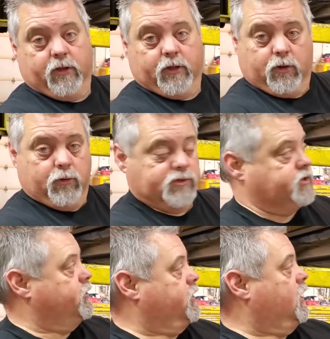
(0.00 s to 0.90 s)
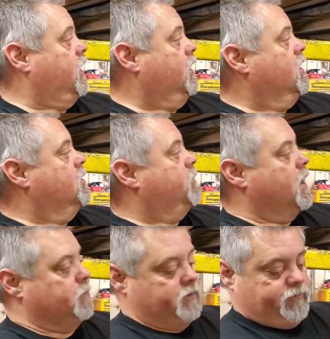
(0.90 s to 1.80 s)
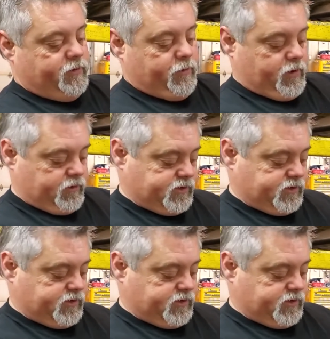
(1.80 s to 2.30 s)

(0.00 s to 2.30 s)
that goes to the bottom of the fender here.